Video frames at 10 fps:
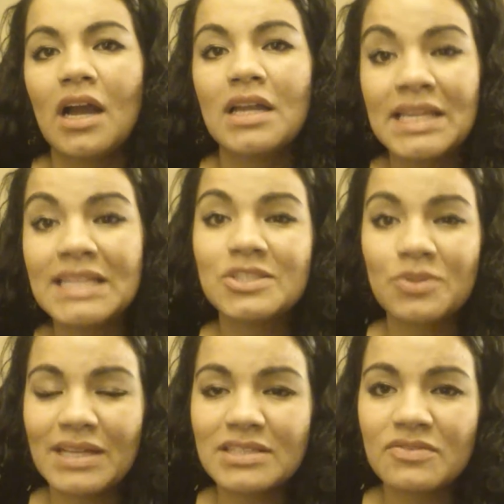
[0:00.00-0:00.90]
need
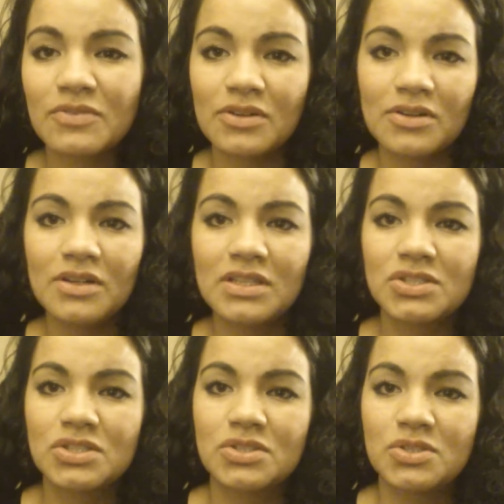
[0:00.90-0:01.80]
transfer
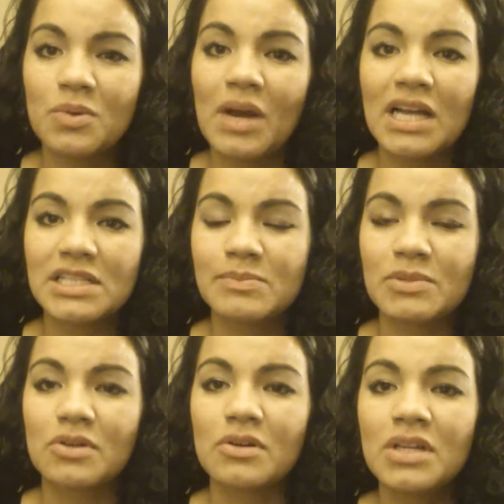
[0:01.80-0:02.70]
to a
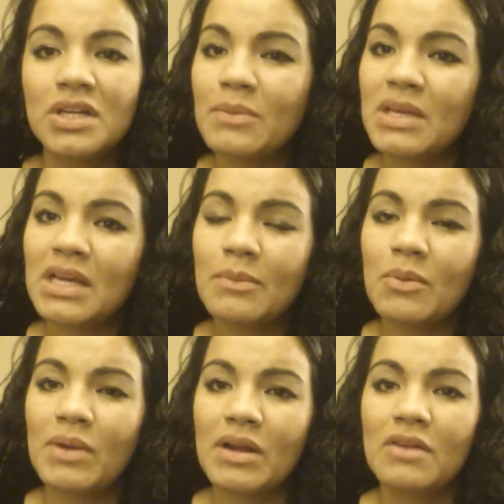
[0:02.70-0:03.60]
hospital, and become
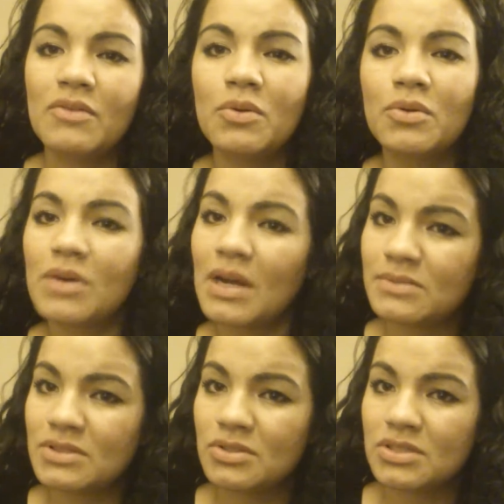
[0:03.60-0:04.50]
aware of who your
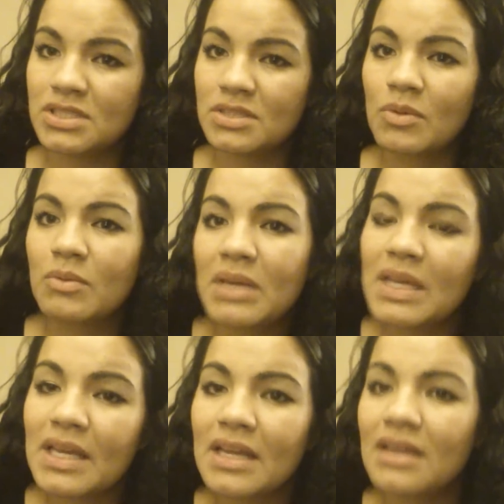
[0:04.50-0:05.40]
obstetrician would
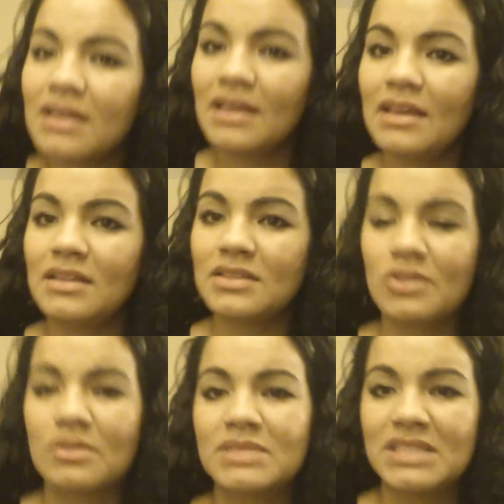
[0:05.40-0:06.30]
be in the
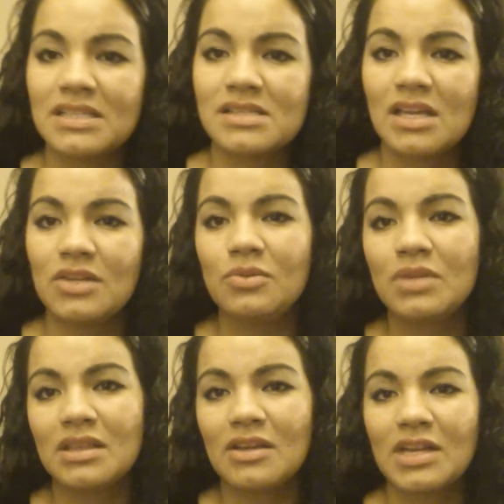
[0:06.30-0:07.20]
circumstance that you
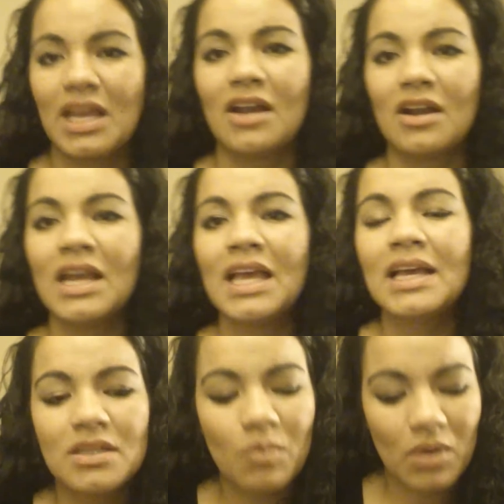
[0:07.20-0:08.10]
need their care.
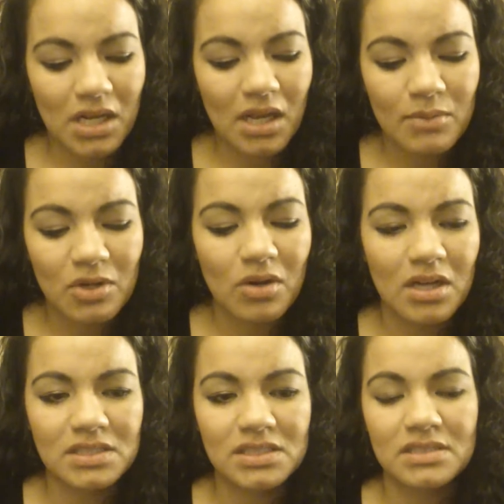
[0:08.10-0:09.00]
I don't want to come
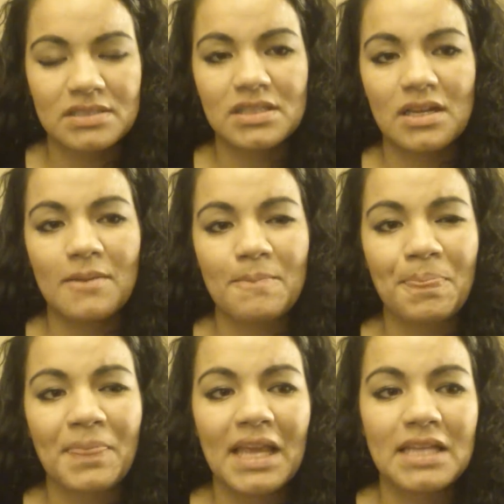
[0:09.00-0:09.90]
across as
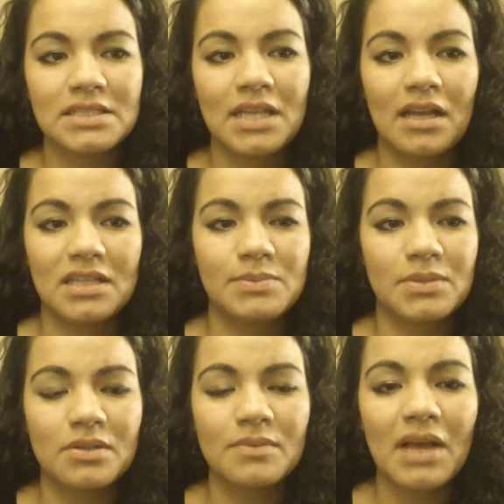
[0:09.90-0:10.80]

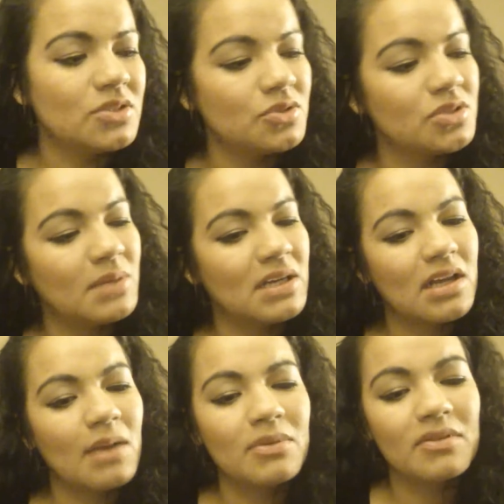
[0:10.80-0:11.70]
anti-hospital. I told you about a
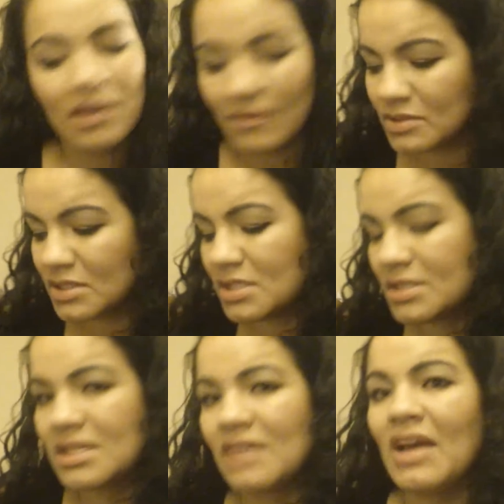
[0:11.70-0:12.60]
couple of
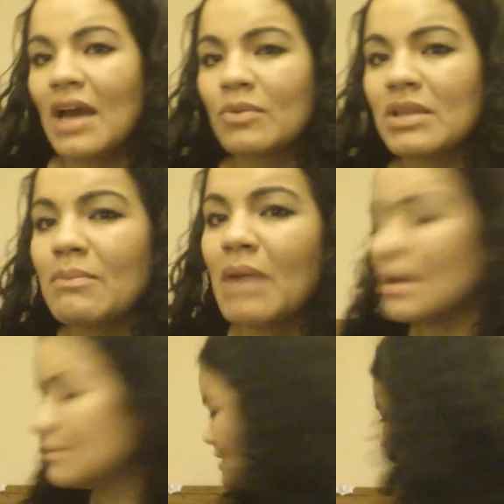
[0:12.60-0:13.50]
conversations I've had with
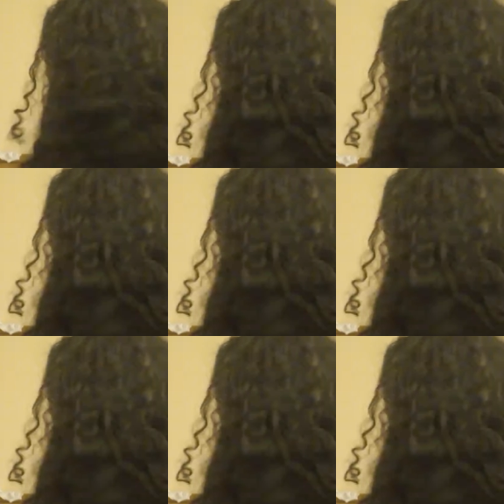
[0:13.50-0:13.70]
moms.